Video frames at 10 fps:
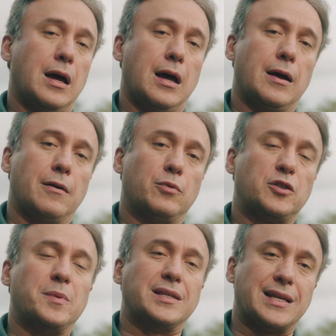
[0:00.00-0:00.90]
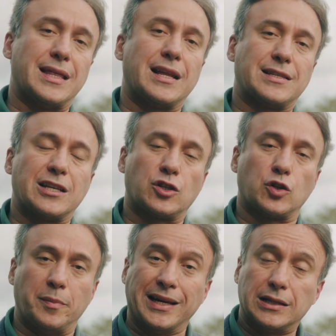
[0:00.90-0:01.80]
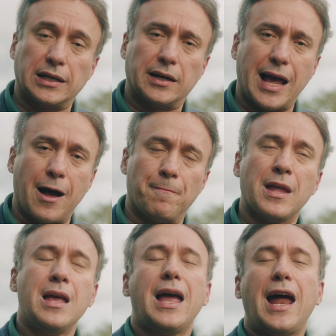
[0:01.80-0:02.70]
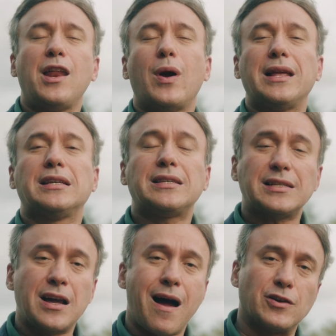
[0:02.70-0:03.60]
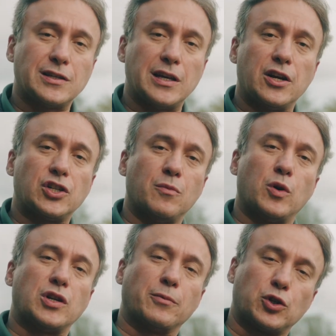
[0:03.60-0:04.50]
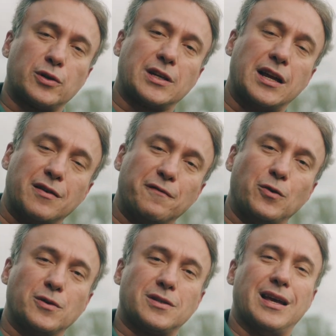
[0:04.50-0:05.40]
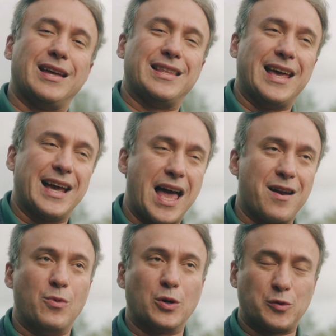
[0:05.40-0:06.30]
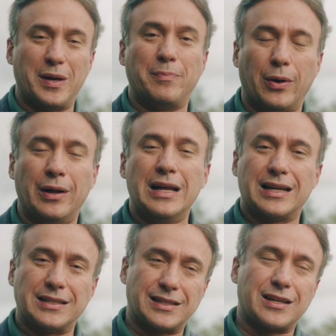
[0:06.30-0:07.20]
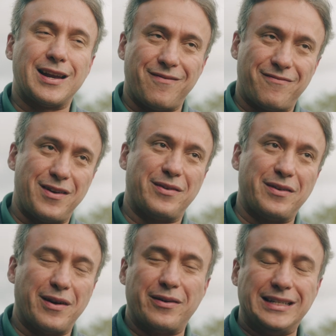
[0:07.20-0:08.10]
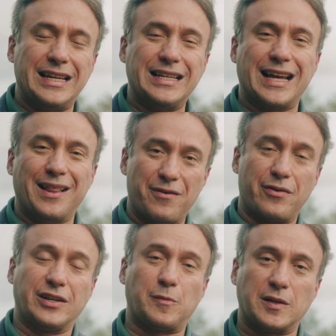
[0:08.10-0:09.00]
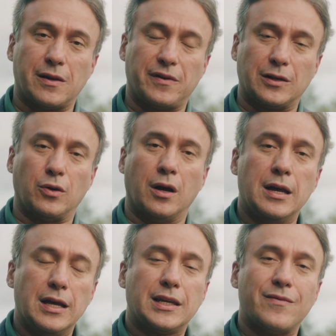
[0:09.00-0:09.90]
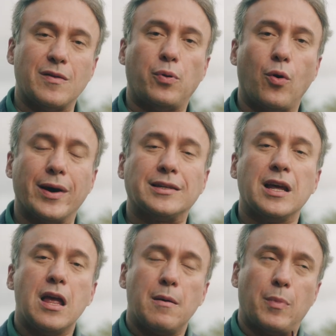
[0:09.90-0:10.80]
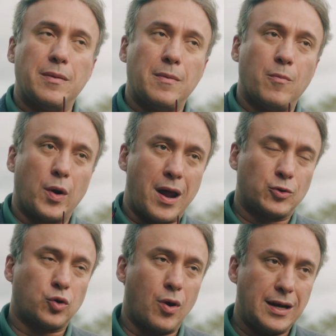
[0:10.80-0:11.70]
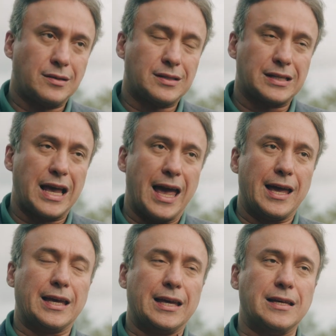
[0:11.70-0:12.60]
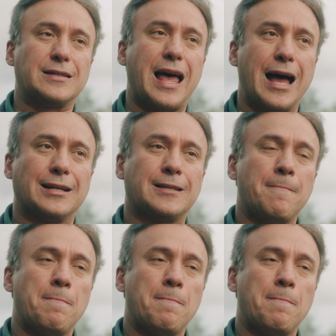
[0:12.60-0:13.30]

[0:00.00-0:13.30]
uh, which means that that is actually being cleared out. Anyway, this is a conversation which I'm sure is going to confuse the heck out of most people because it's kind of very, very detailed and very specific to a given point. But what I'm trying to say is that